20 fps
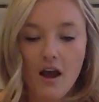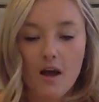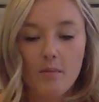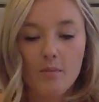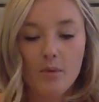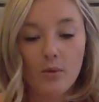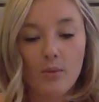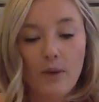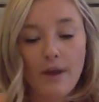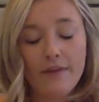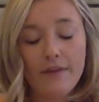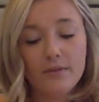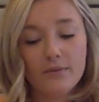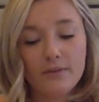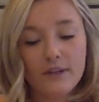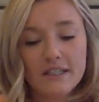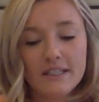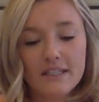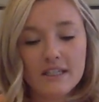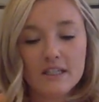But when the
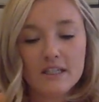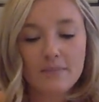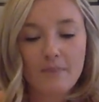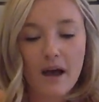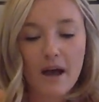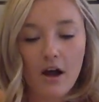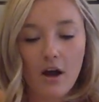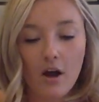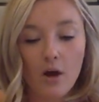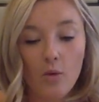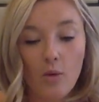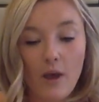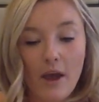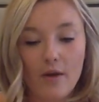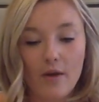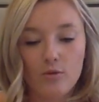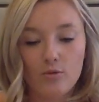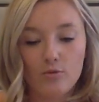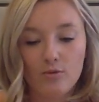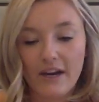recess bell went
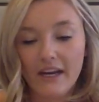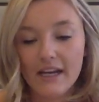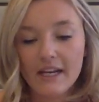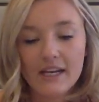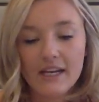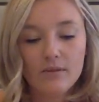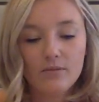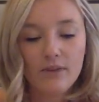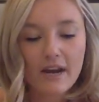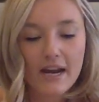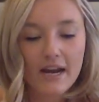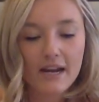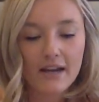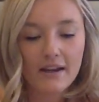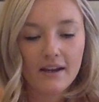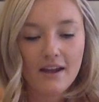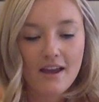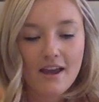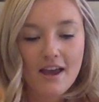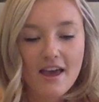riggedy
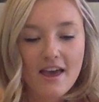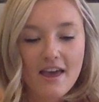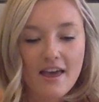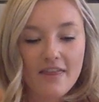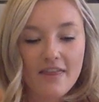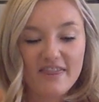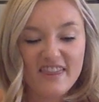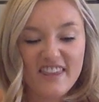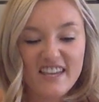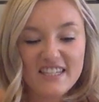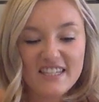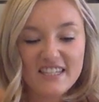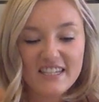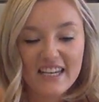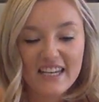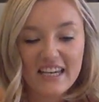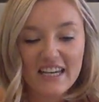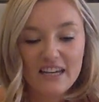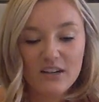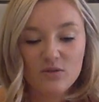ring, this
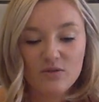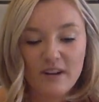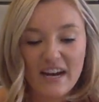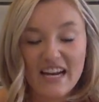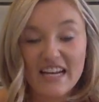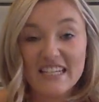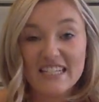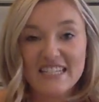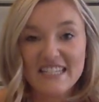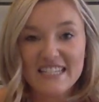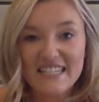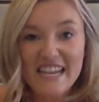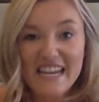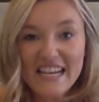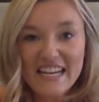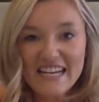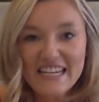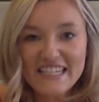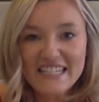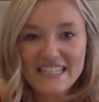kid ran
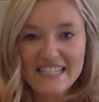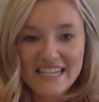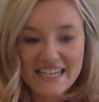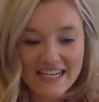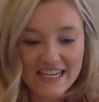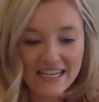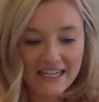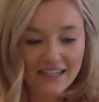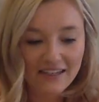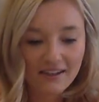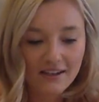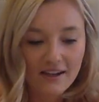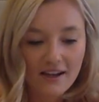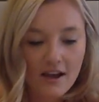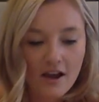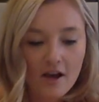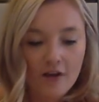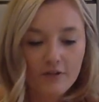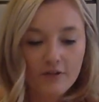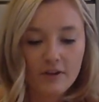ziggity zing
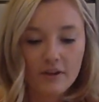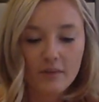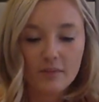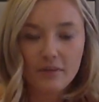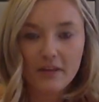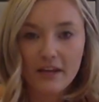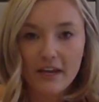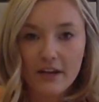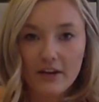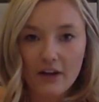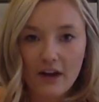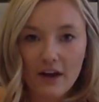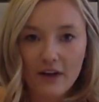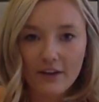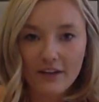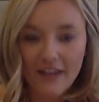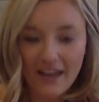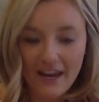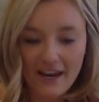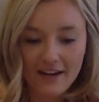for the
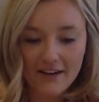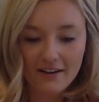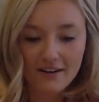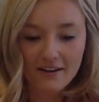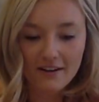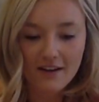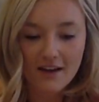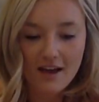playground gate.